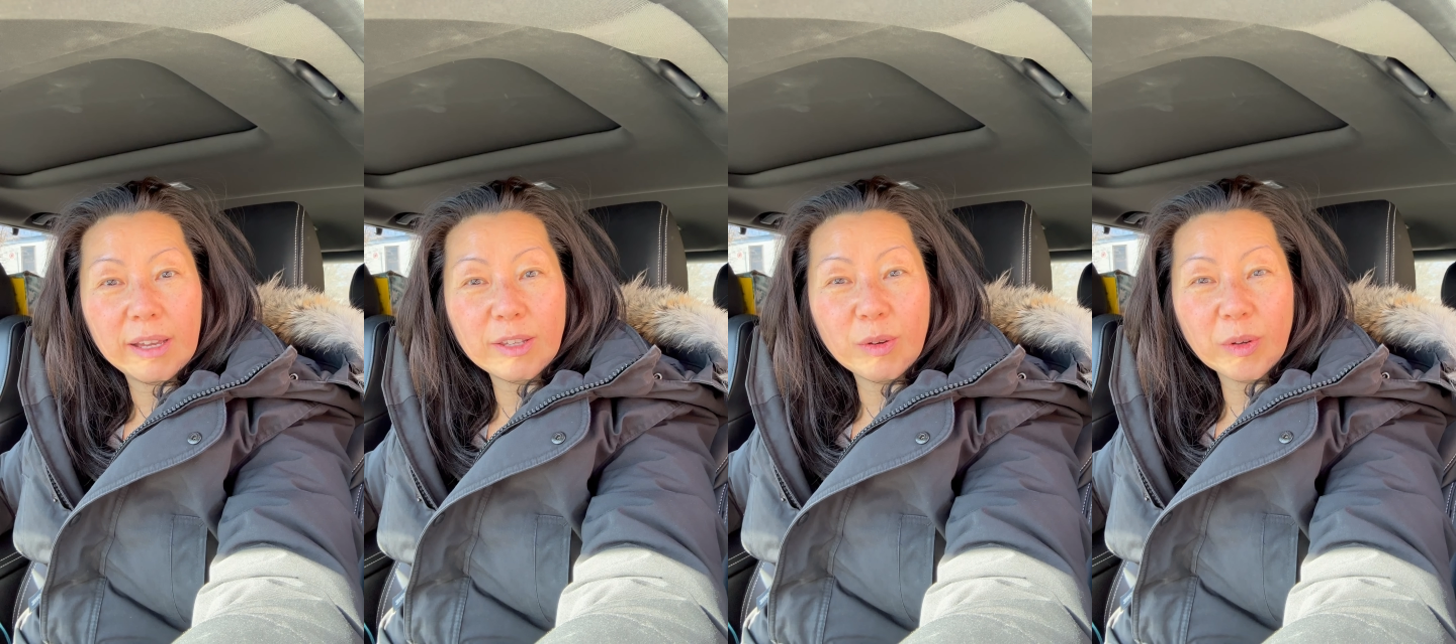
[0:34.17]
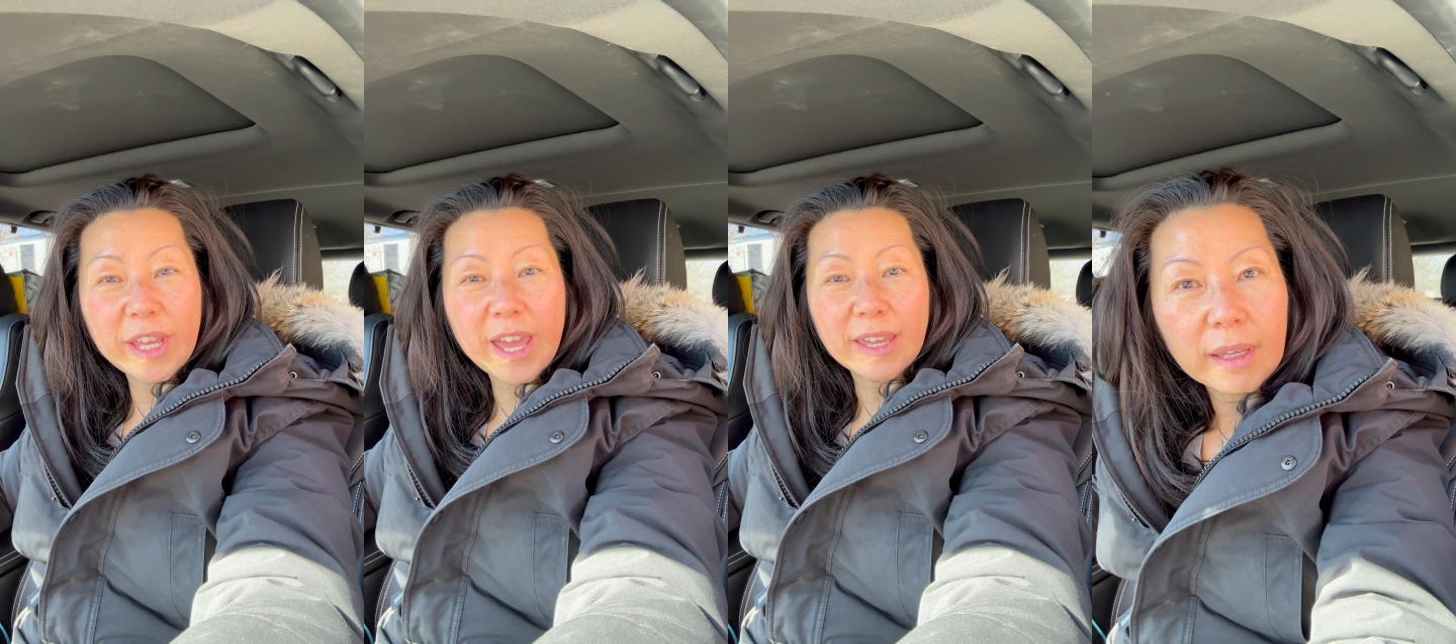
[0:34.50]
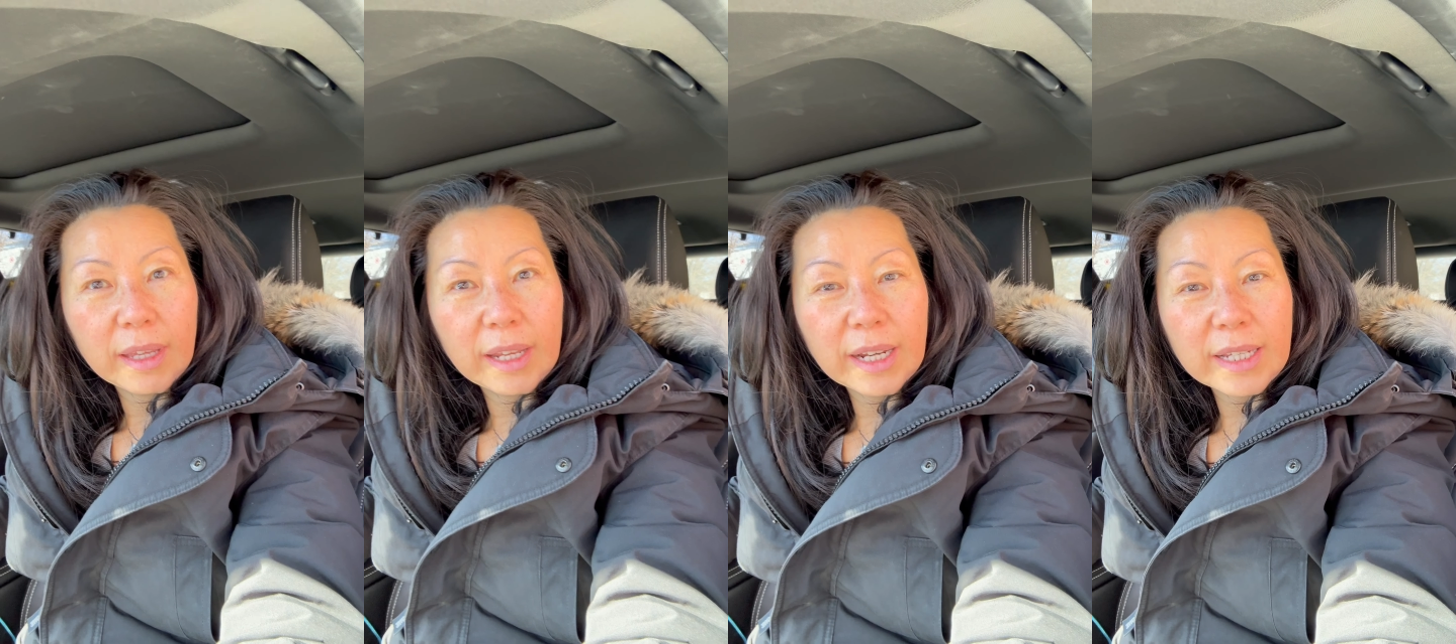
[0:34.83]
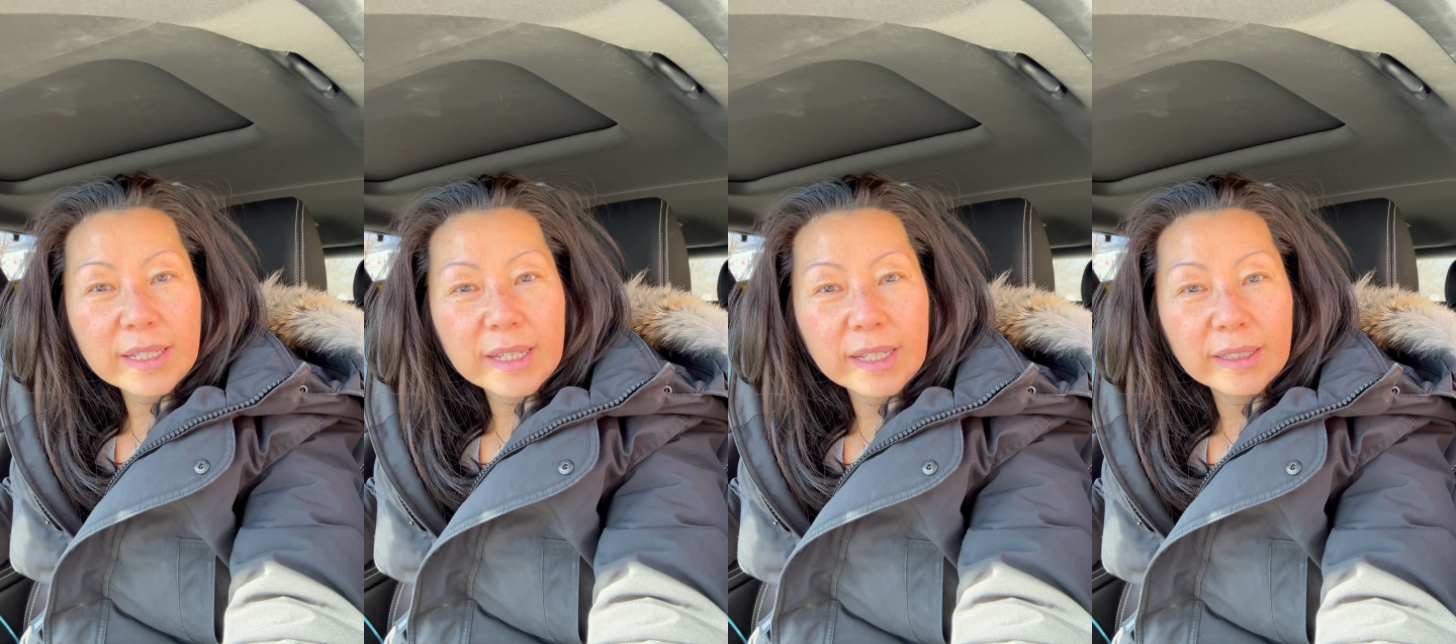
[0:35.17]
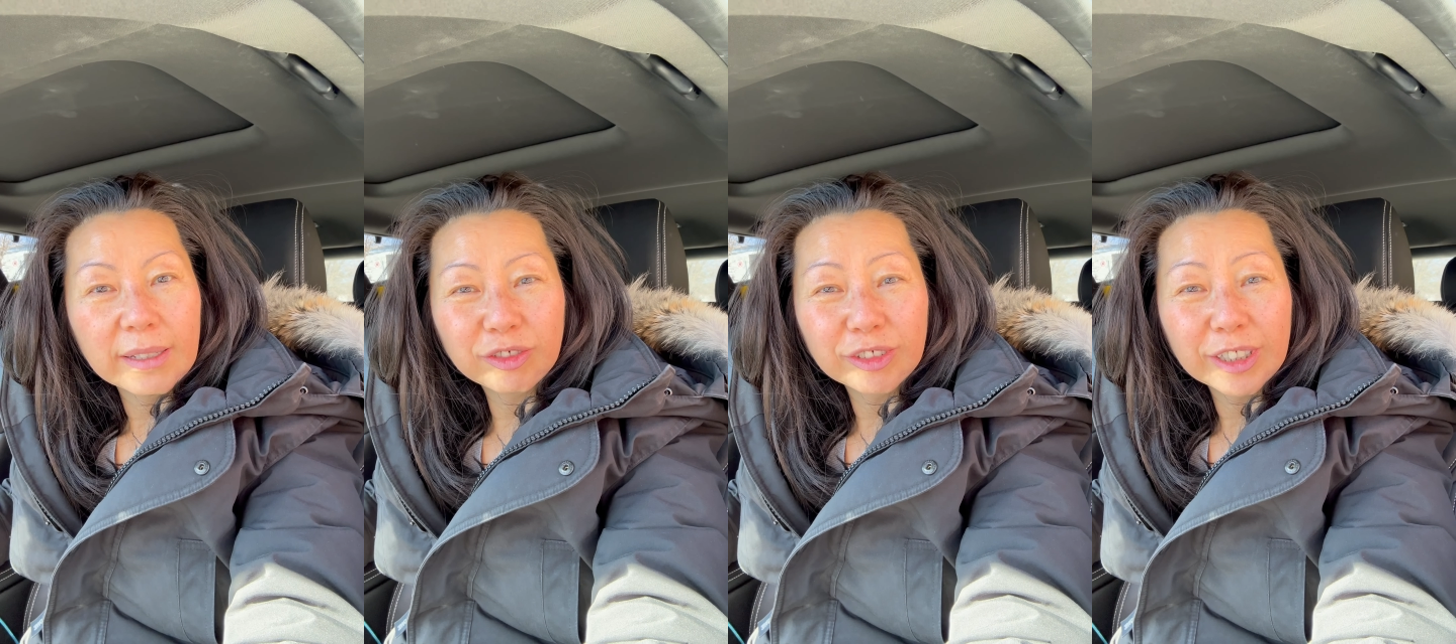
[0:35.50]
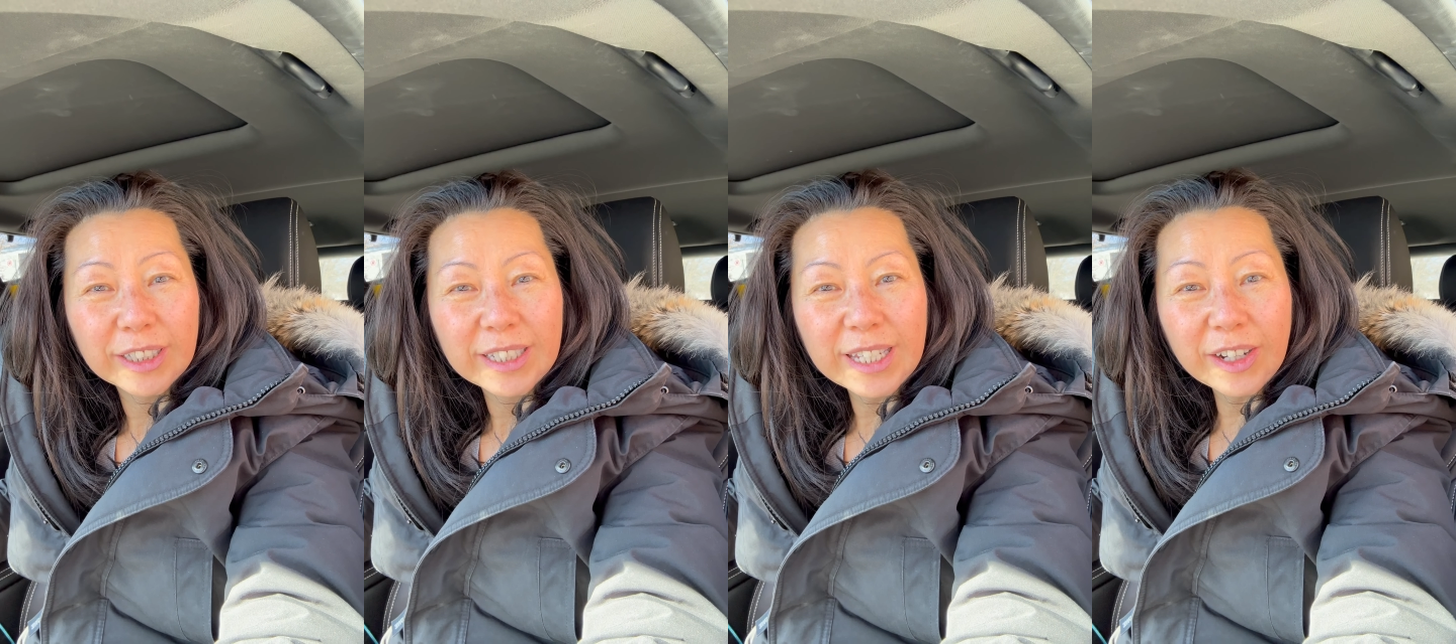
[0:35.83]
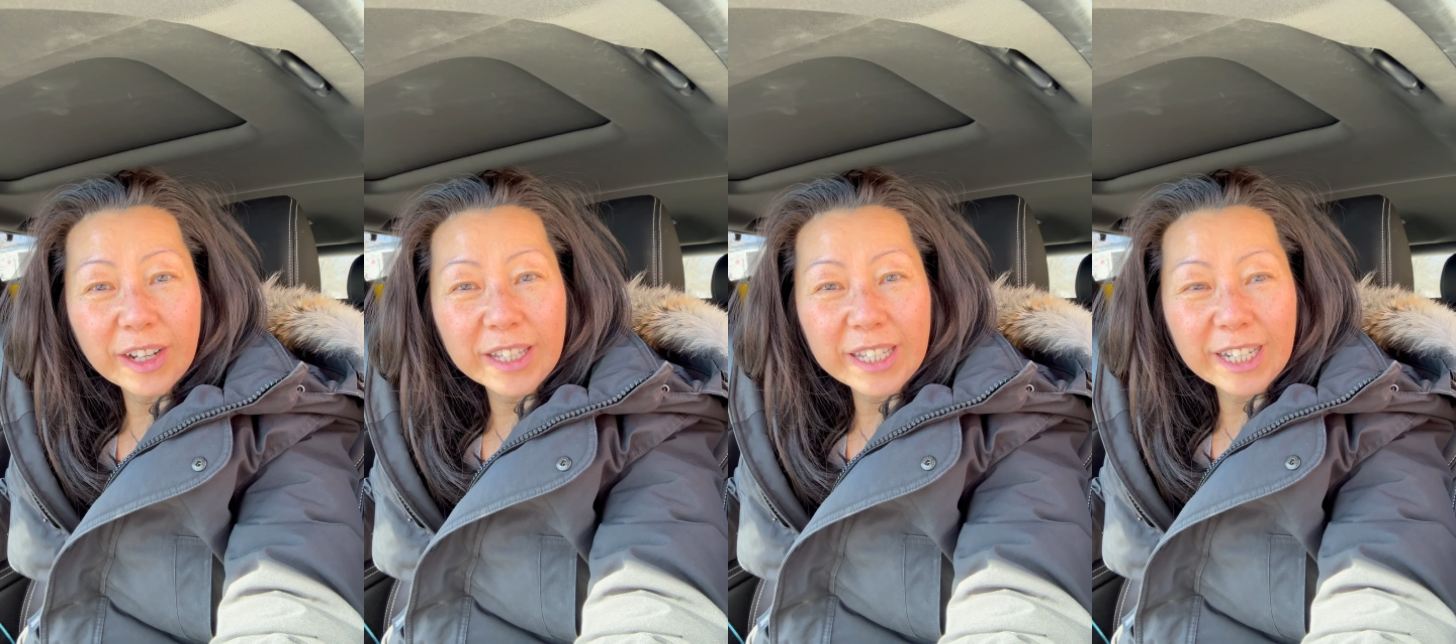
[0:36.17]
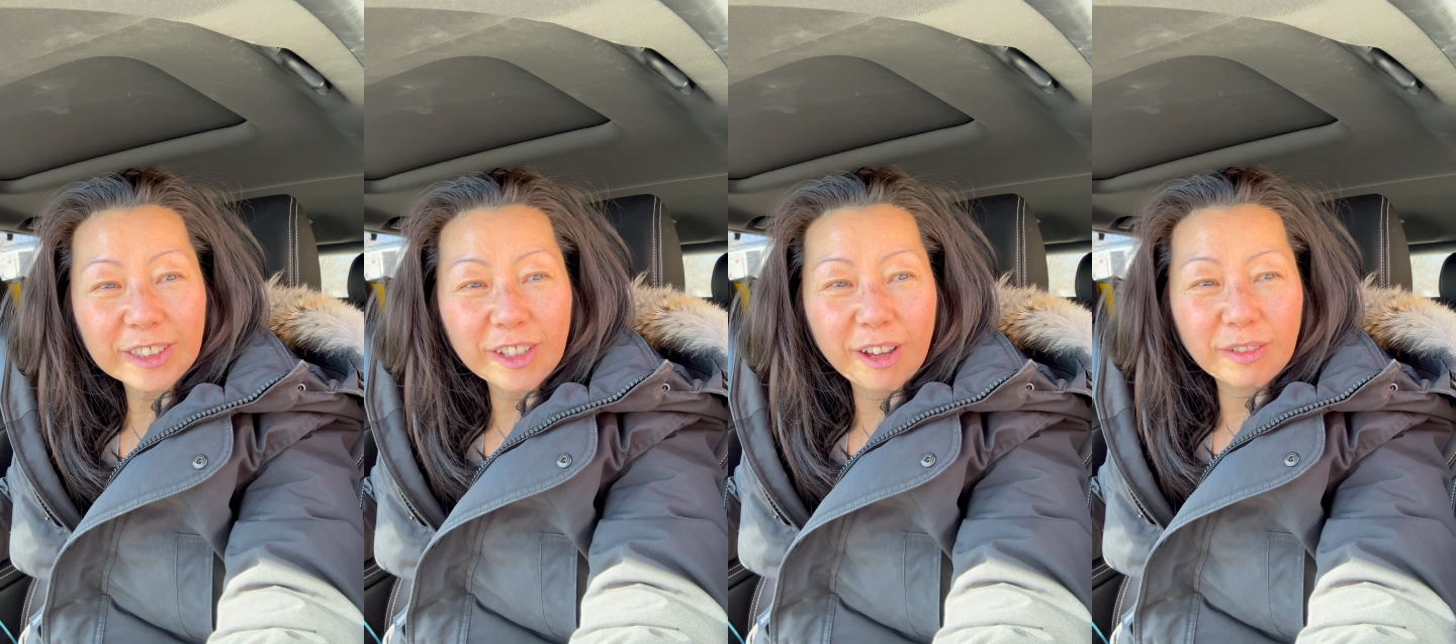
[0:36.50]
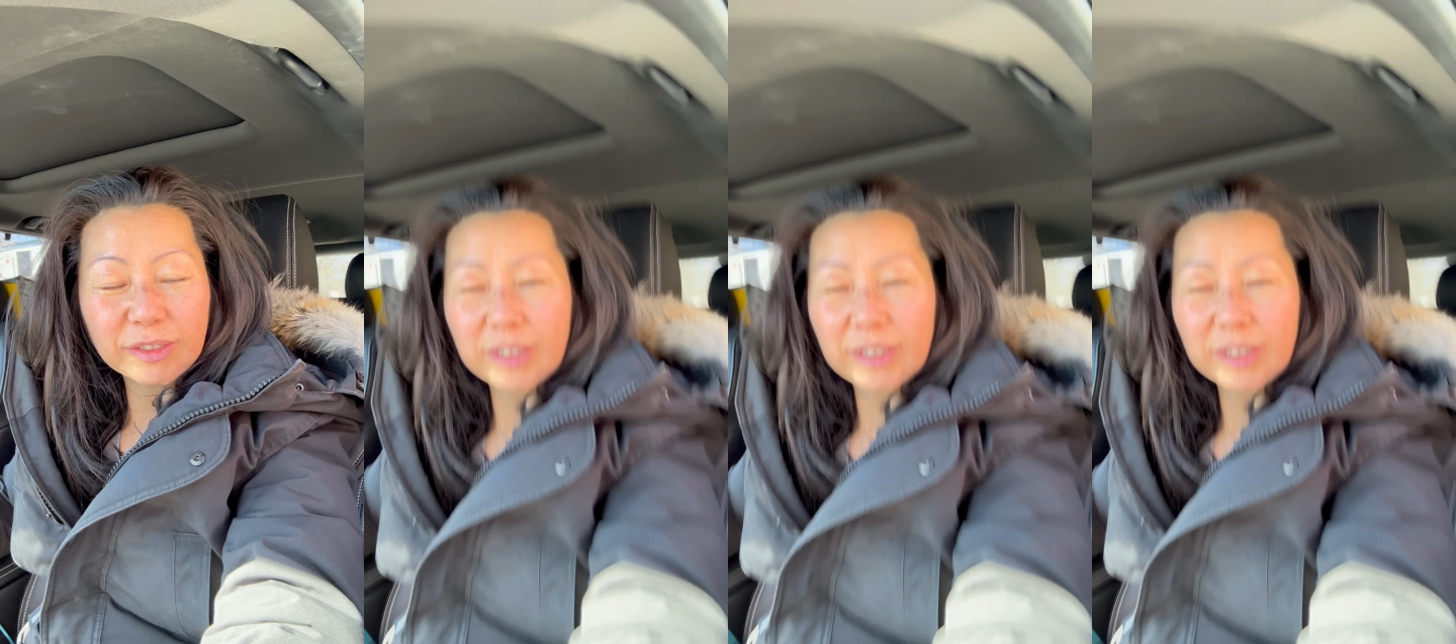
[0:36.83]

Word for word: Are you okay? And I said, heater got knocked off.